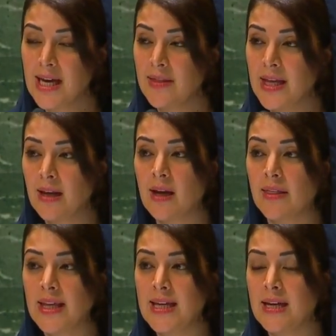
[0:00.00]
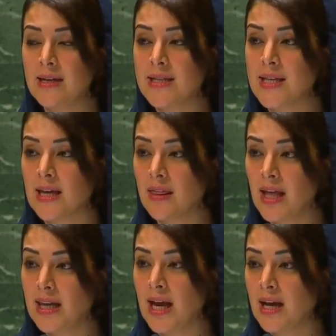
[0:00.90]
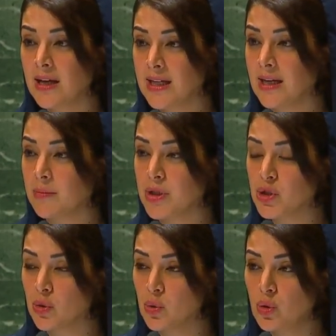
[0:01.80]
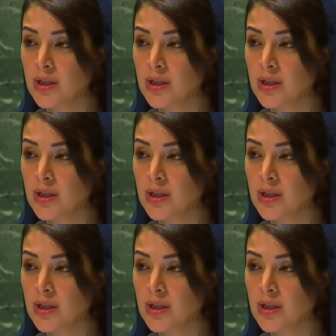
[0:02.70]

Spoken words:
Our legitimate right to these islands has